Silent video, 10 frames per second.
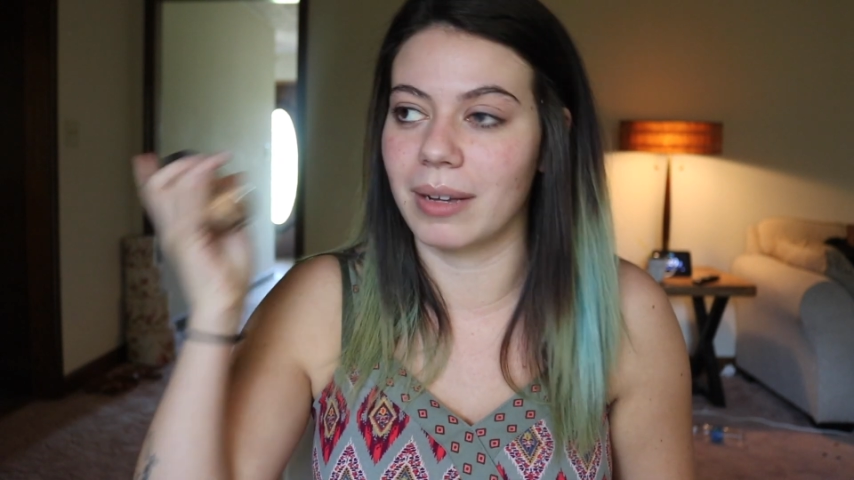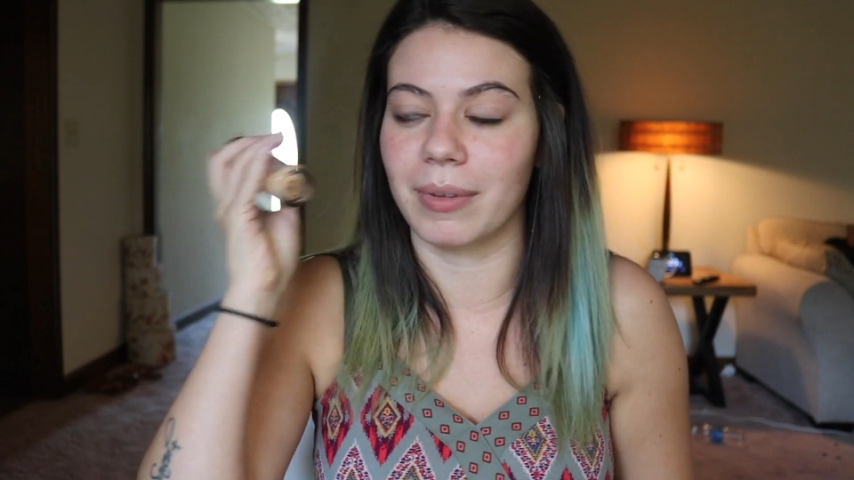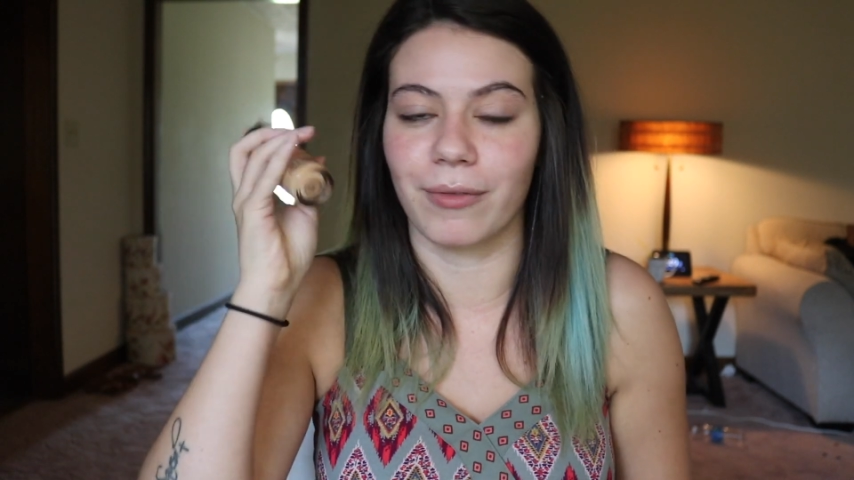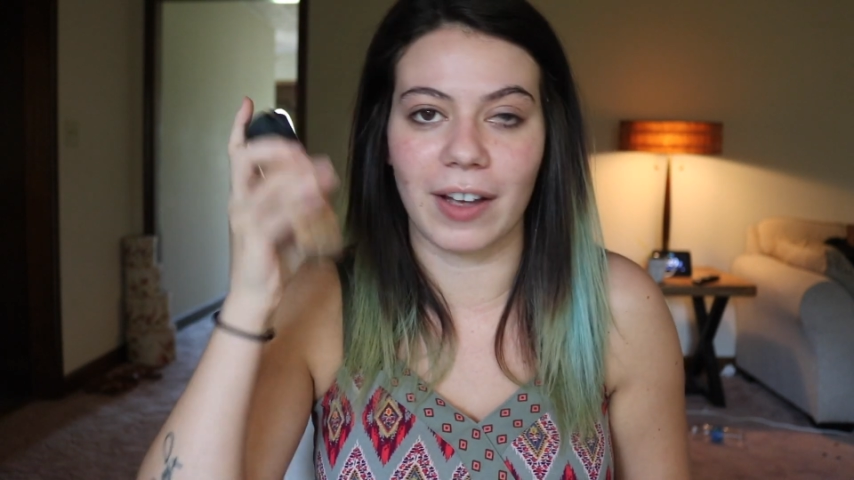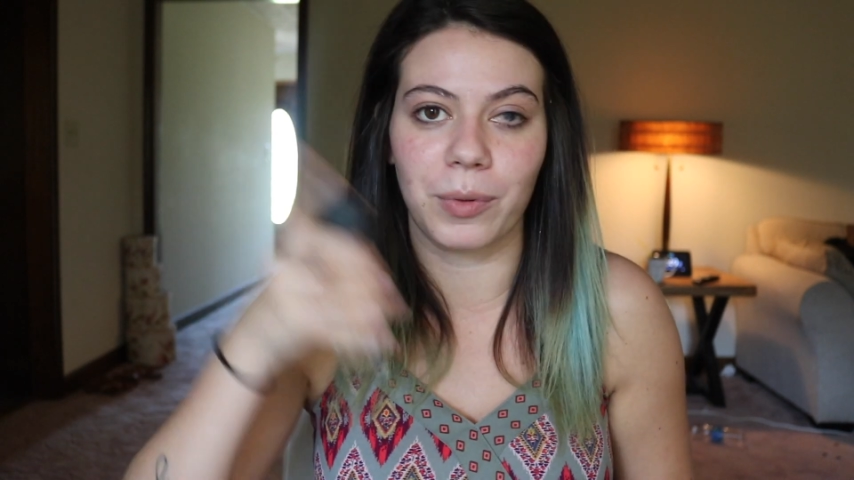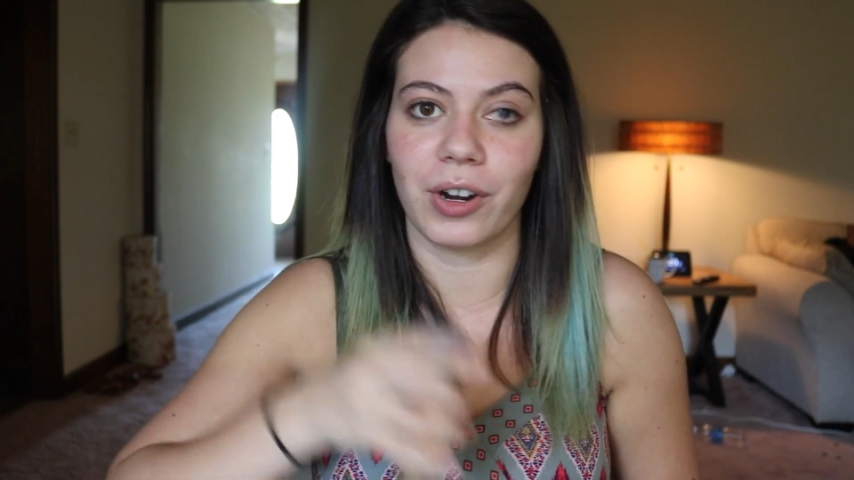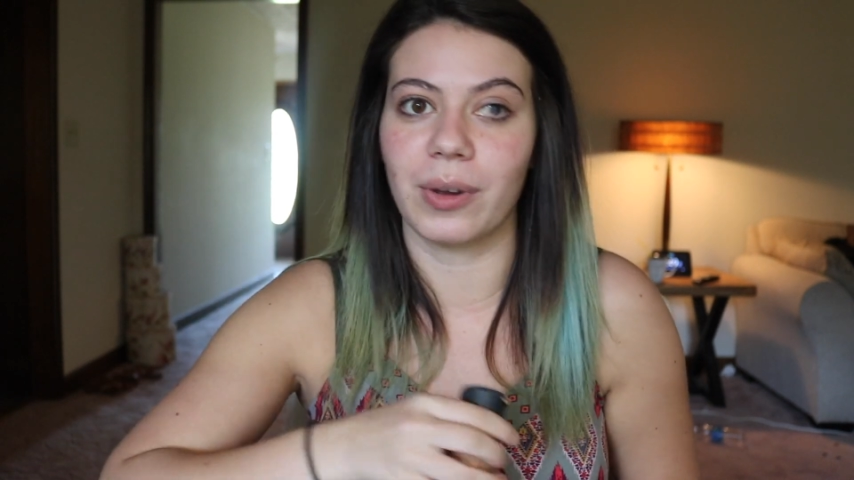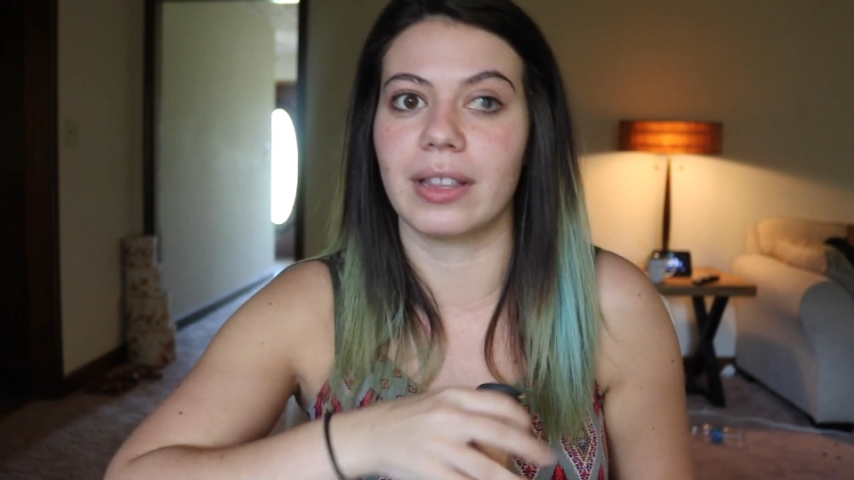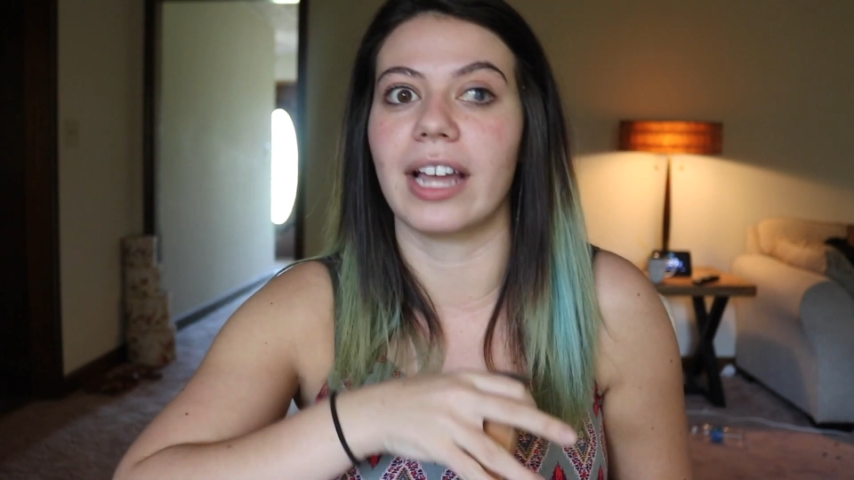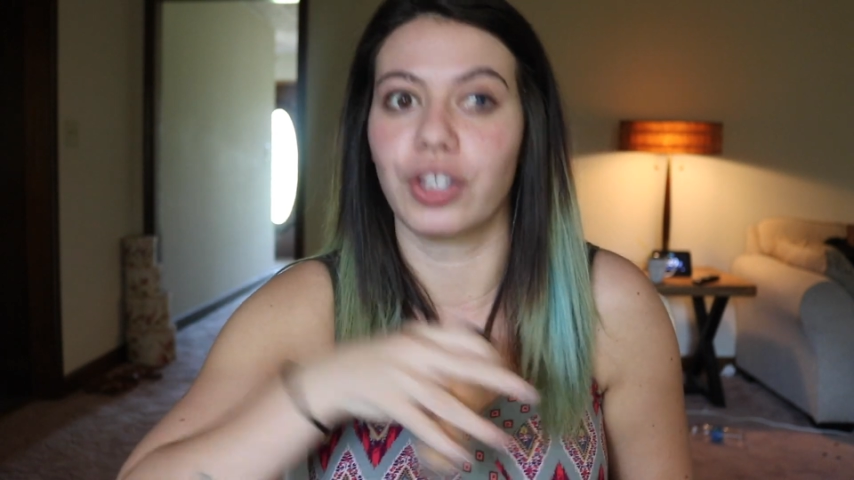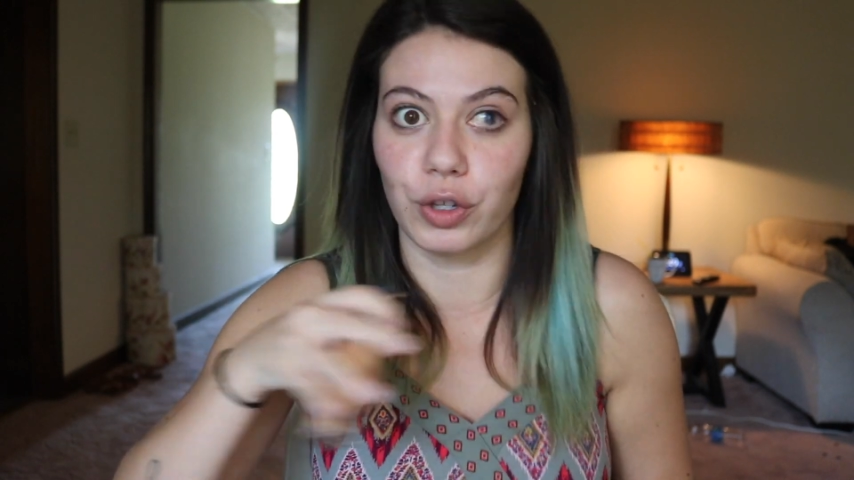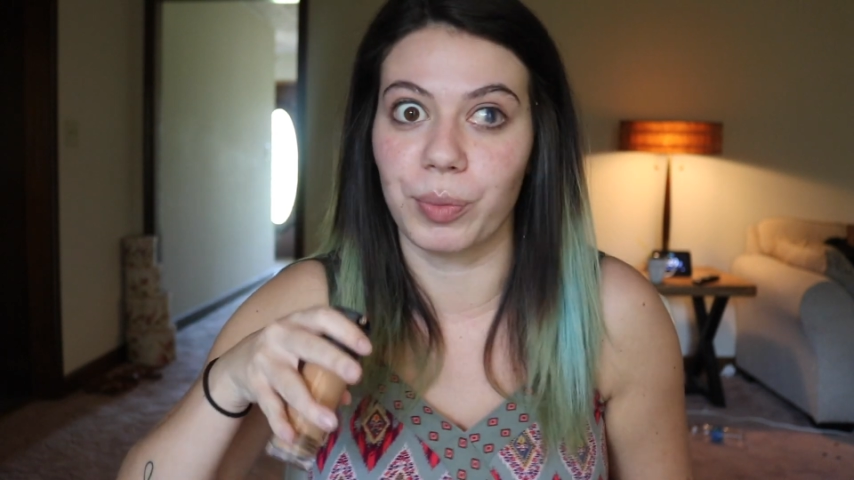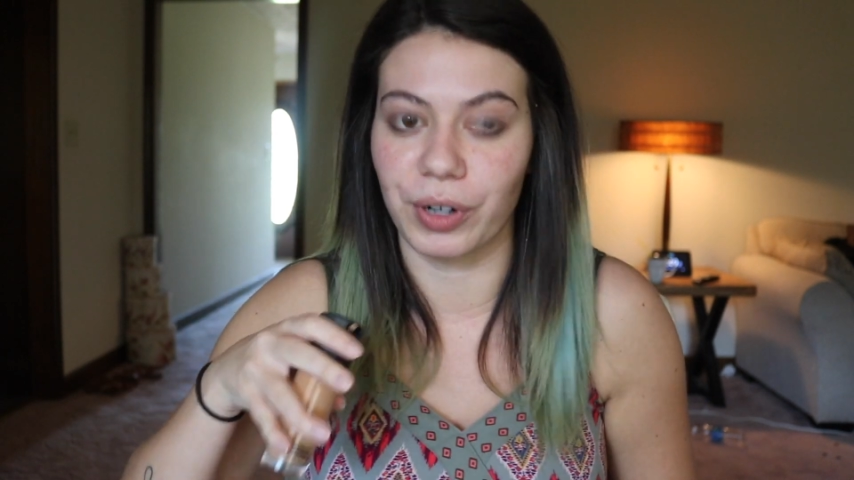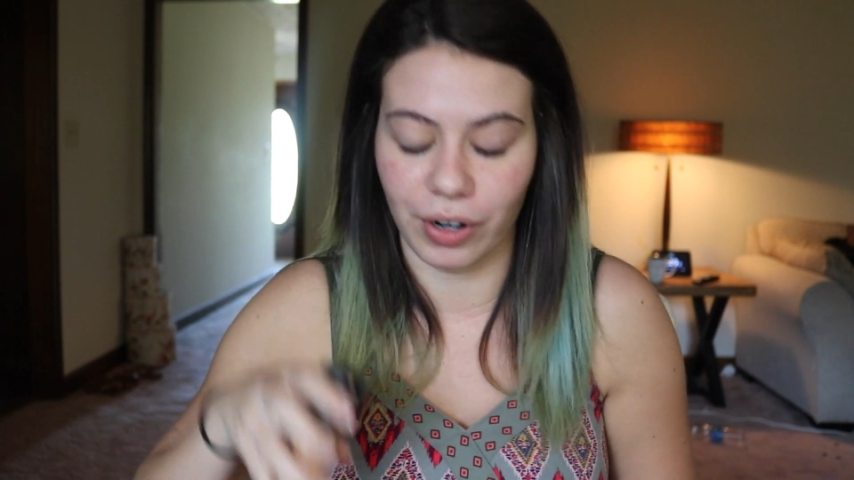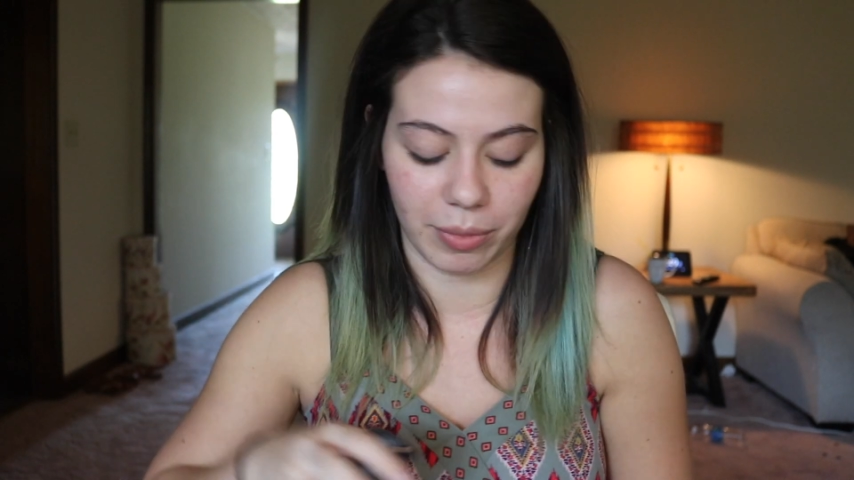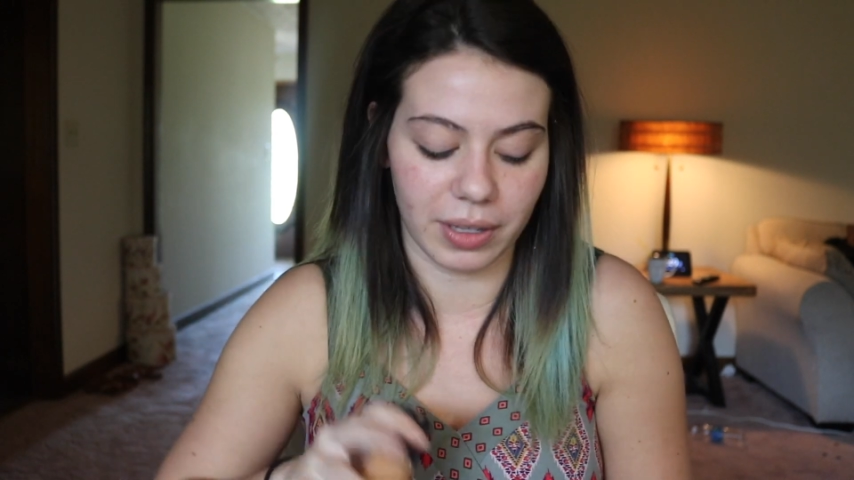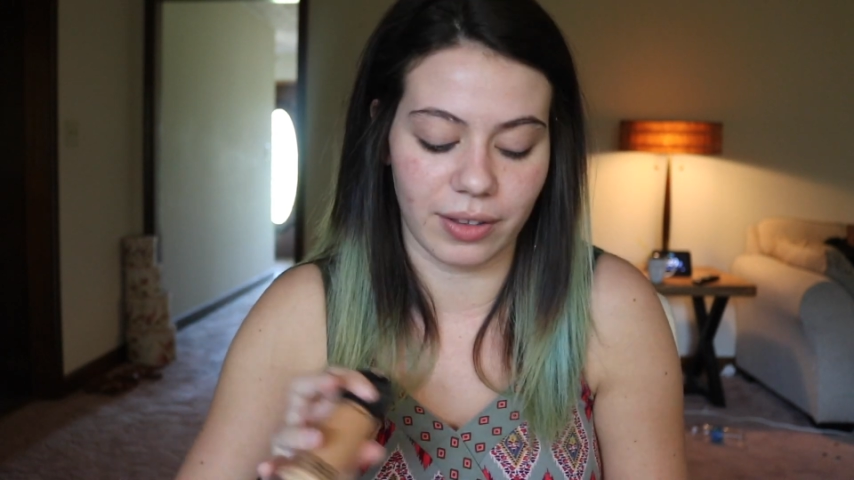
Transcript: but 5.0 is like super dark on me.